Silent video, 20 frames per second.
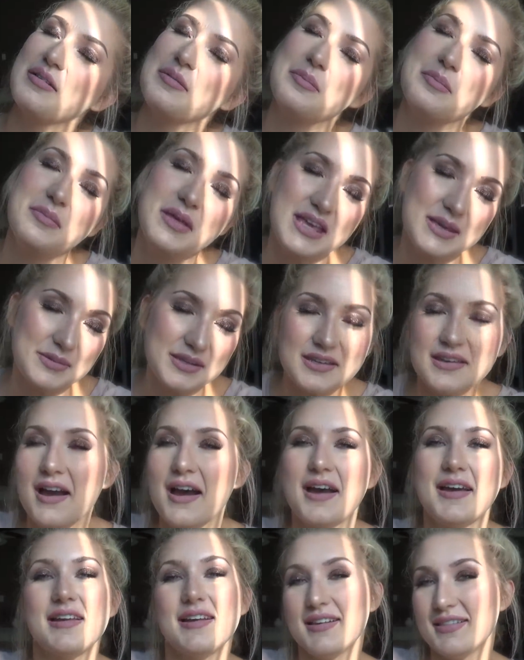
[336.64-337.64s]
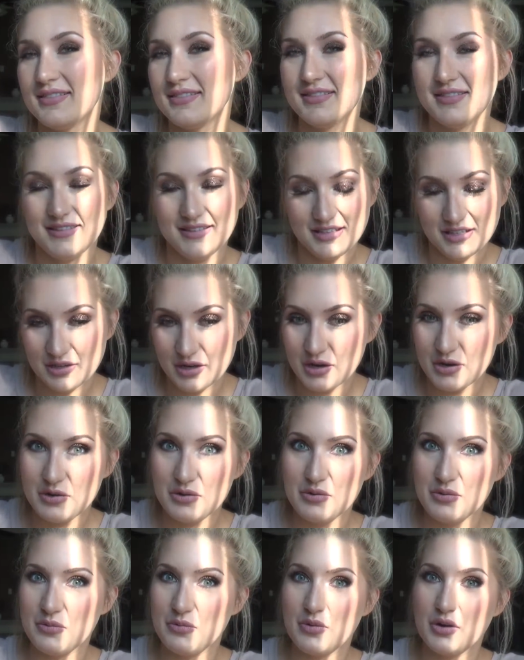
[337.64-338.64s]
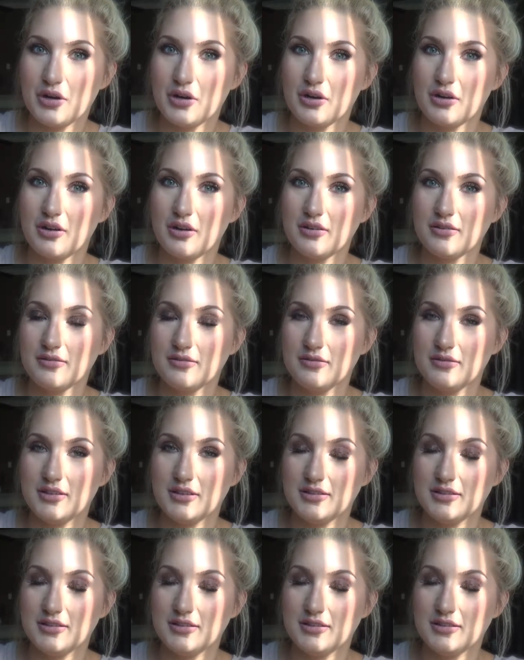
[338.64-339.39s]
Maybe not. And you know,